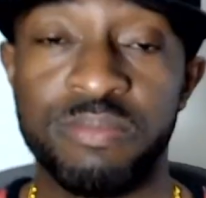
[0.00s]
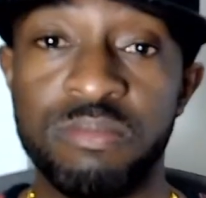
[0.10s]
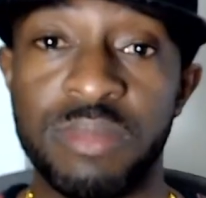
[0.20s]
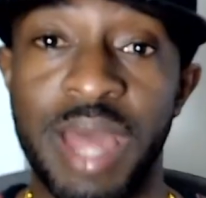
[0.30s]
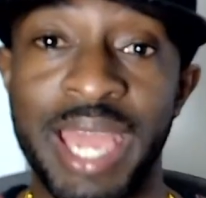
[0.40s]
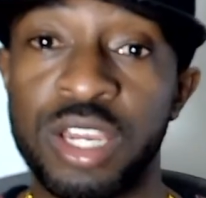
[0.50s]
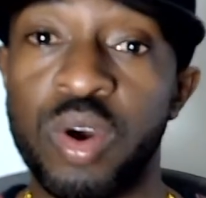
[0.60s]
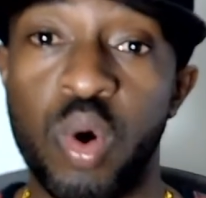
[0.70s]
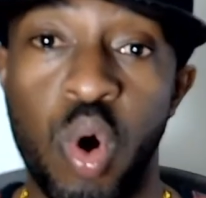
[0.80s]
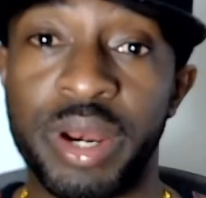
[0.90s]
I can
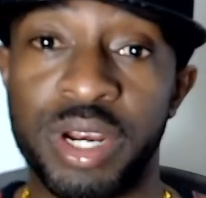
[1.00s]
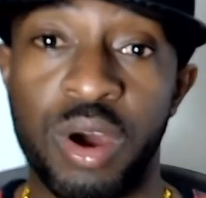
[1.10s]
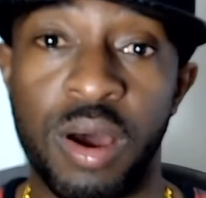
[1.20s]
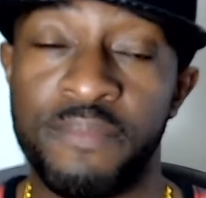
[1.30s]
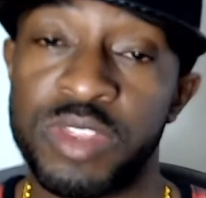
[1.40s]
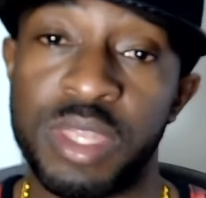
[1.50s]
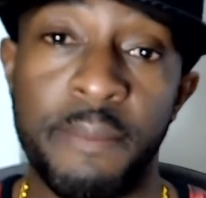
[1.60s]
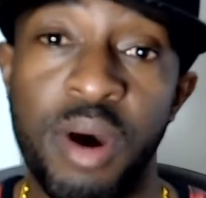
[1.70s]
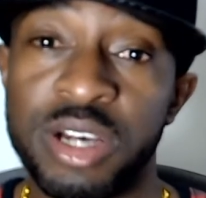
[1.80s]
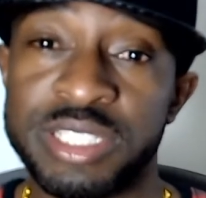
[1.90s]
go on and on. The
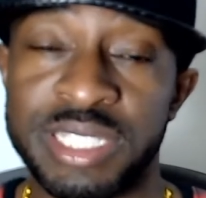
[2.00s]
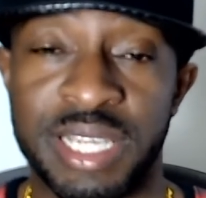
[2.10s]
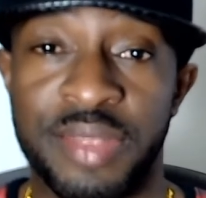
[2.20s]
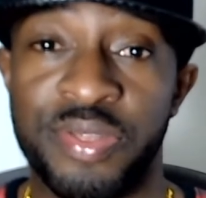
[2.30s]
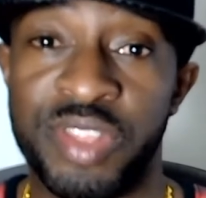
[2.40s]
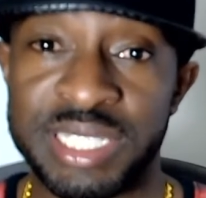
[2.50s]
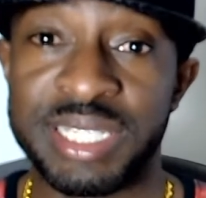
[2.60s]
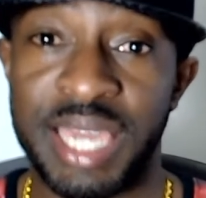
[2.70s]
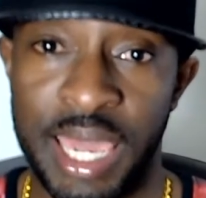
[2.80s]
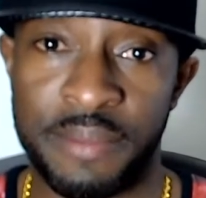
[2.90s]
bosses in this
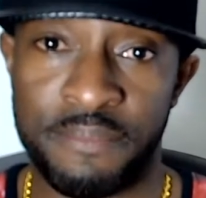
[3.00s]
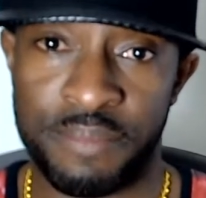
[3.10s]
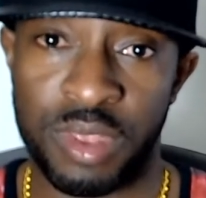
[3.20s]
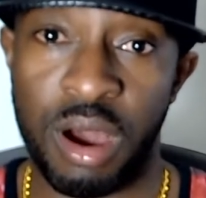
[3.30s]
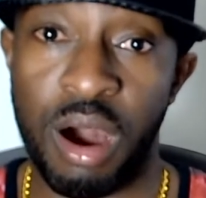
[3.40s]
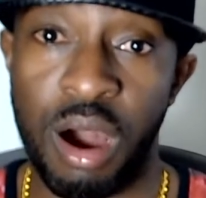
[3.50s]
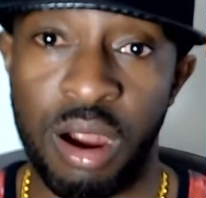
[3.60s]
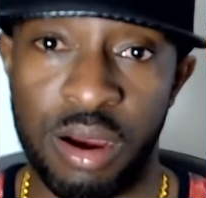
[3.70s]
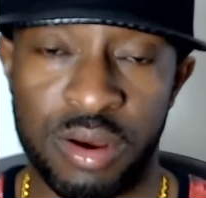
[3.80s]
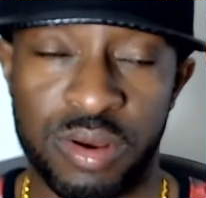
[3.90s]
game
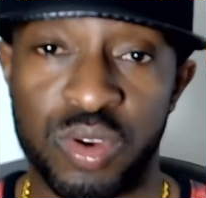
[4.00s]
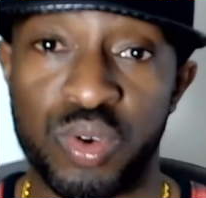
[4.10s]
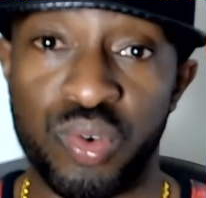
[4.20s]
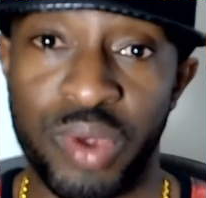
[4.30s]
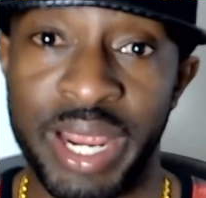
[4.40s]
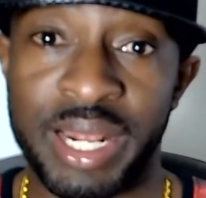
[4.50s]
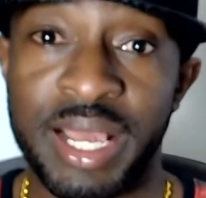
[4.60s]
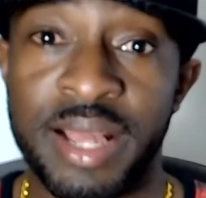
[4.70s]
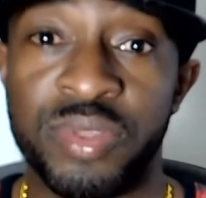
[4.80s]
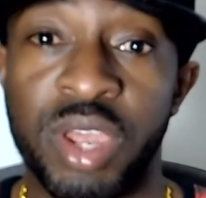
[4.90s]
are great.
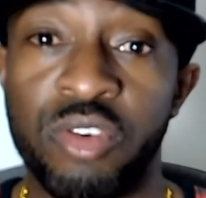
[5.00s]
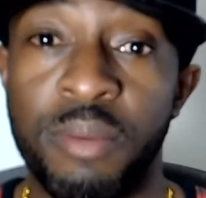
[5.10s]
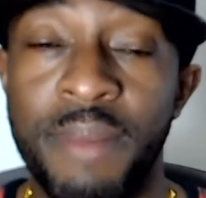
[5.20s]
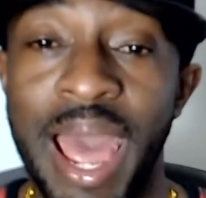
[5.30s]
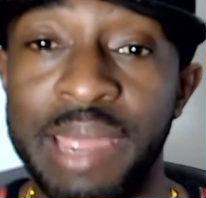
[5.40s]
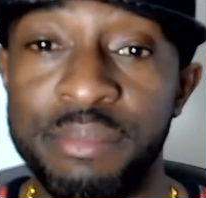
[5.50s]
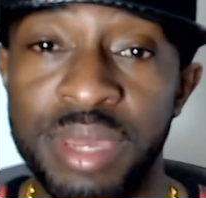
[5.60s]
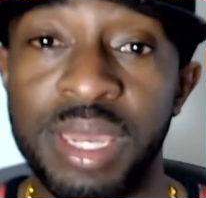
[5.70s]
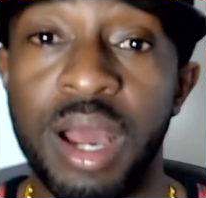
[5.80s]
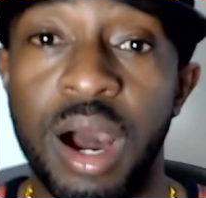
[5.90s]
They remind
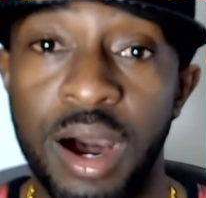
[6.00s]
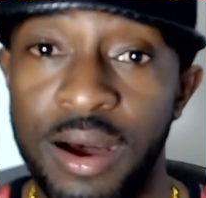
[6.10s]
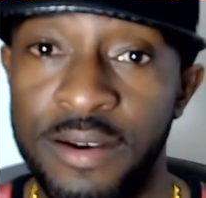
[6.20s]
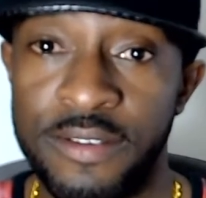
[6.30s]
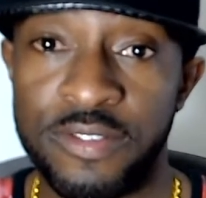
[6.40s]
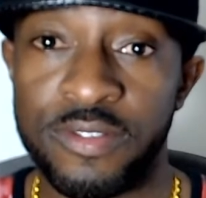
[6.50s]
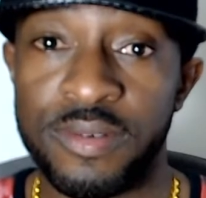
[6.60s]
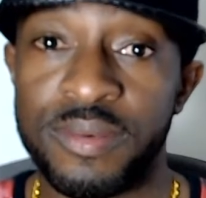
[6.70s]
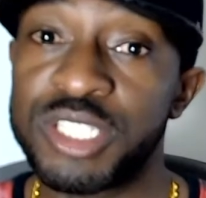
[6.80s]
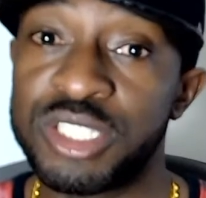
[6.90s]
me of
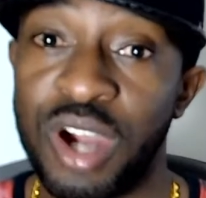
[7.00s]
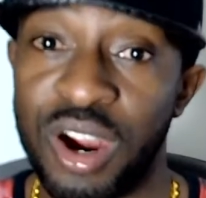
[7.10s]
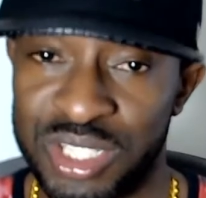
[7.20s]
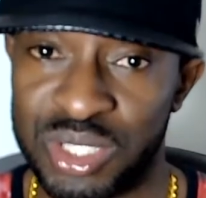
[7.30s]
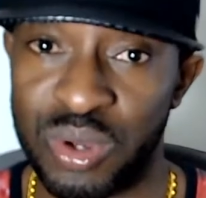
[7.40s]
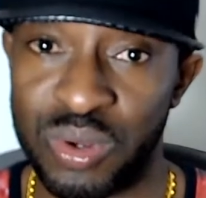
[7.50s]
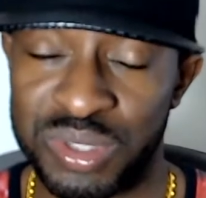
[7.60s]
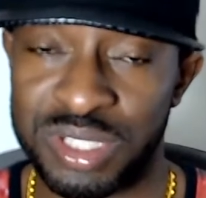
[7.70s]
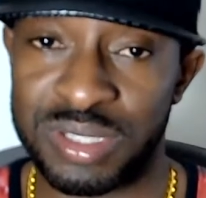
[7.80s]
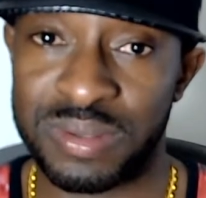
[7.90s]
Dark
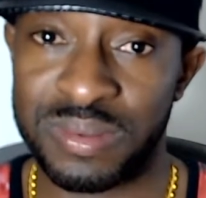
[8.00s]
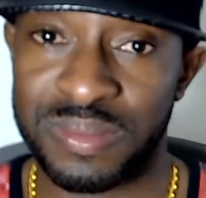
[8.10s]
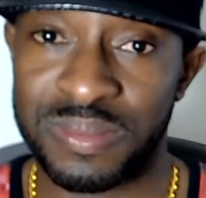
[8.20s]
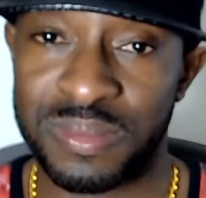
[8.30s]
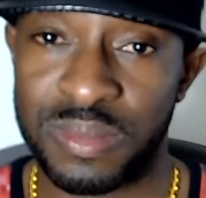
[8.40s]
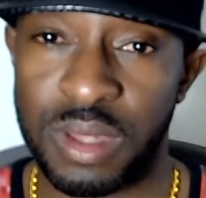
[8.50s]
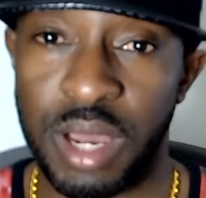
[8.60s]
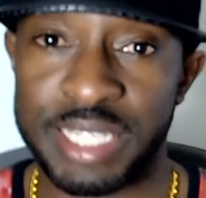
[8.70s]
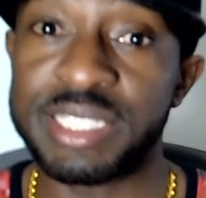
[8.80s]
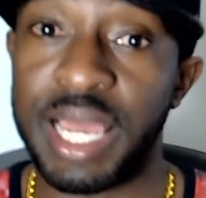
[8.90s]
Souls. I
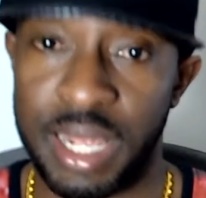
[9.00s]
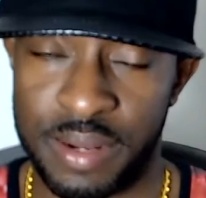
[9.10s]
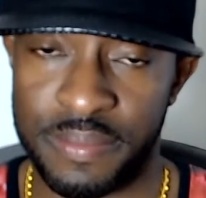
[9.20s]
said it.